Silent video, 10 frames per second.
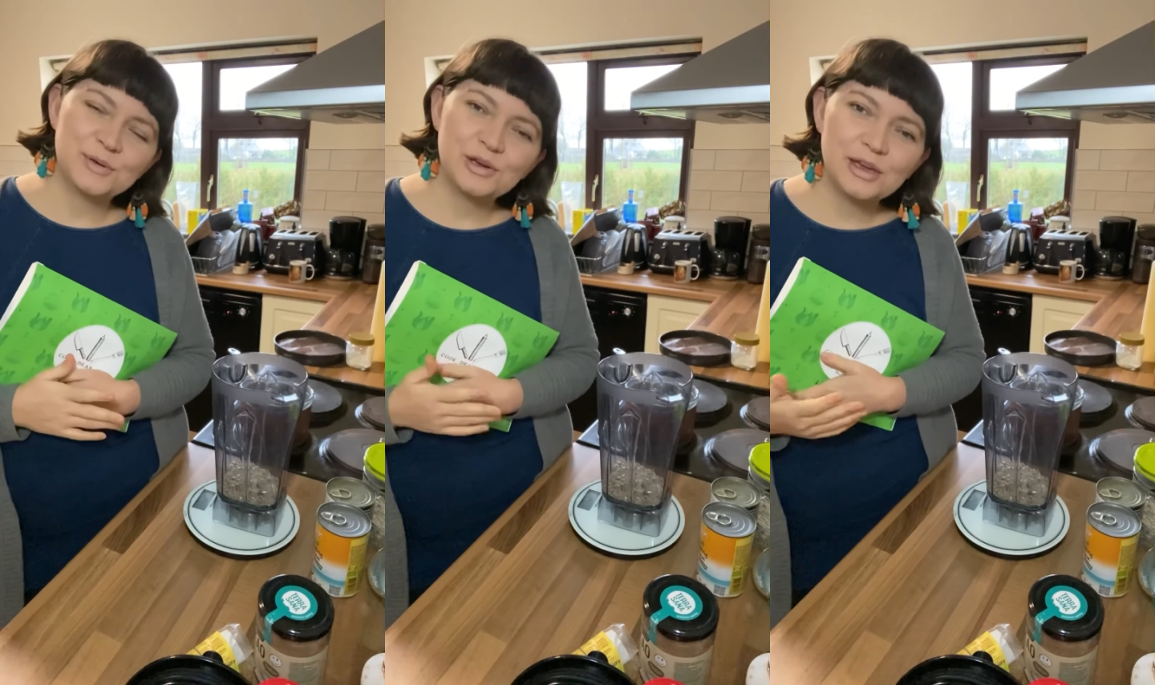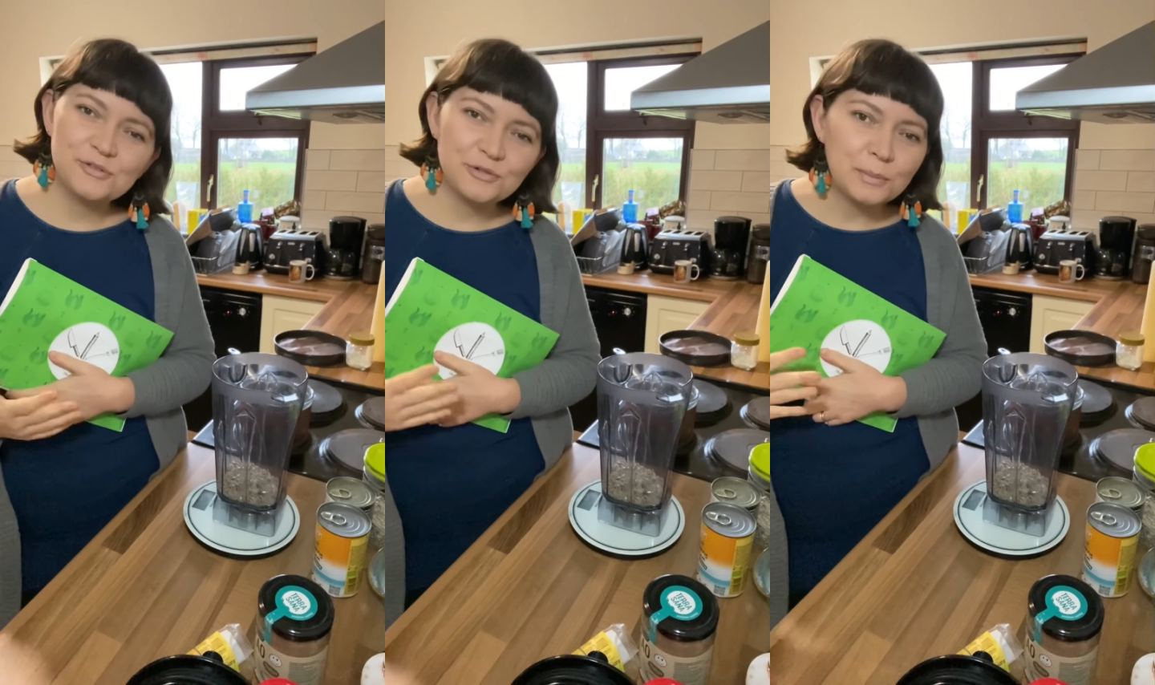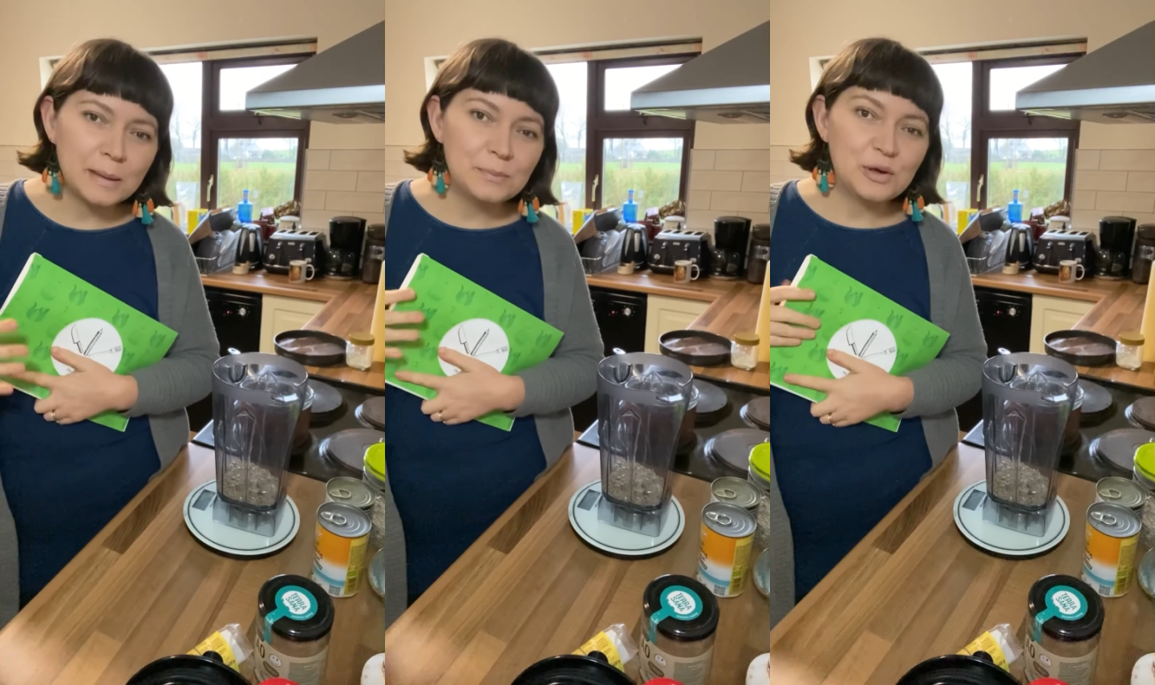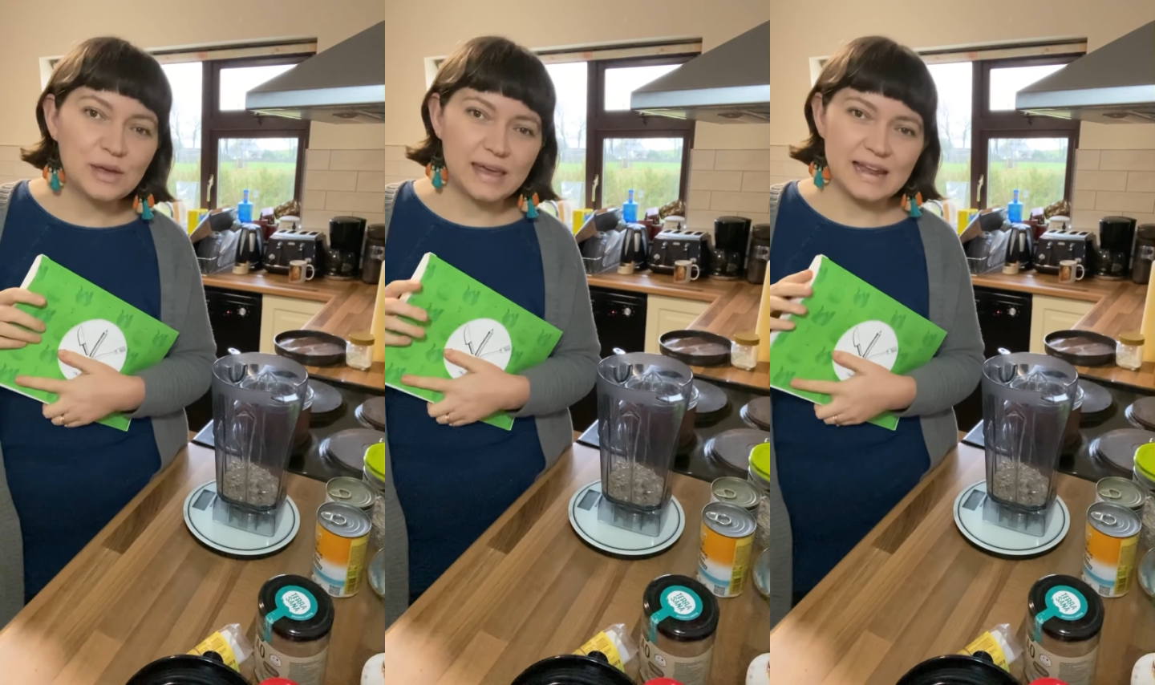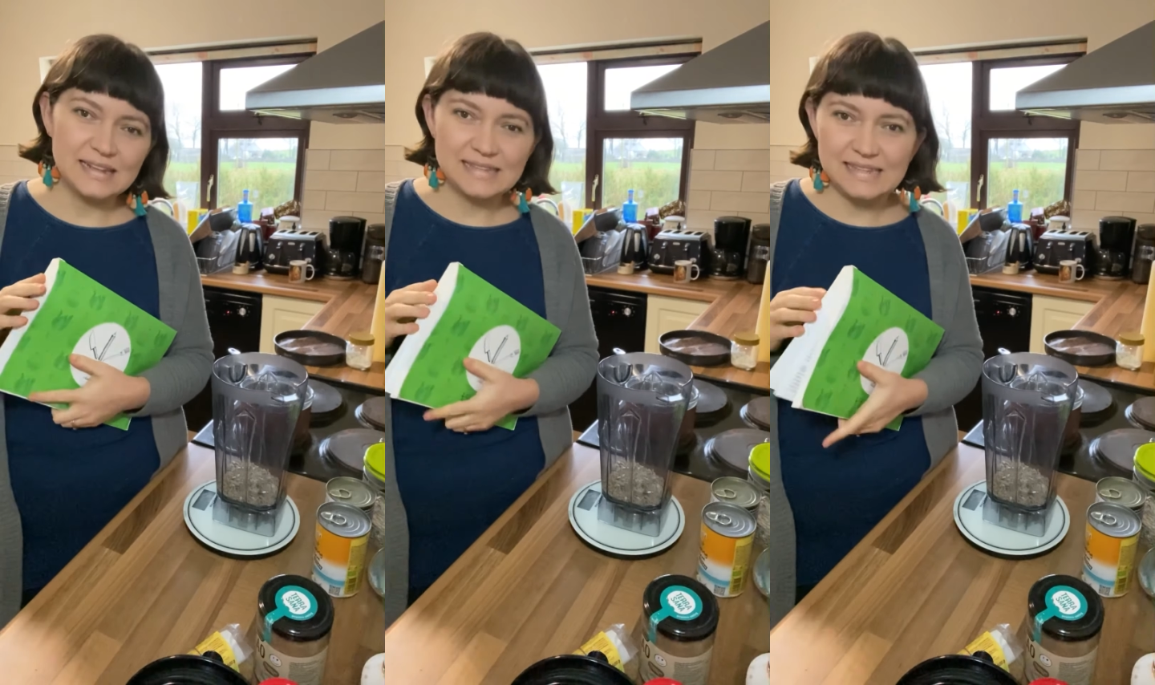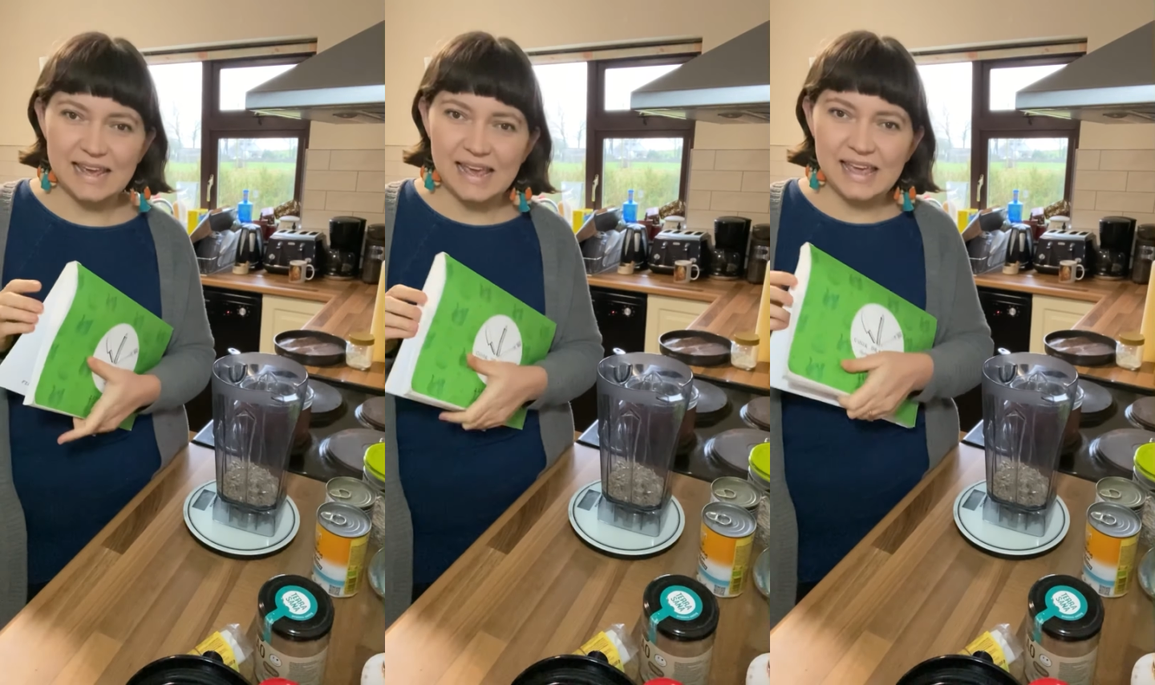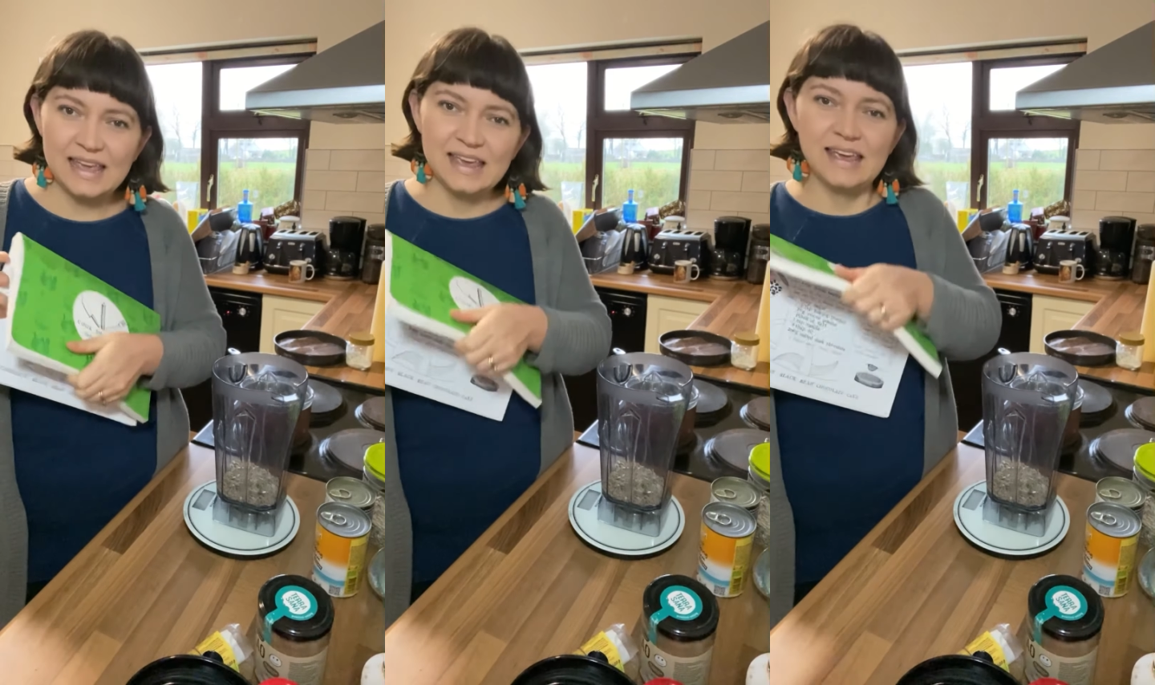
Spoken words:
cooking from my book again today.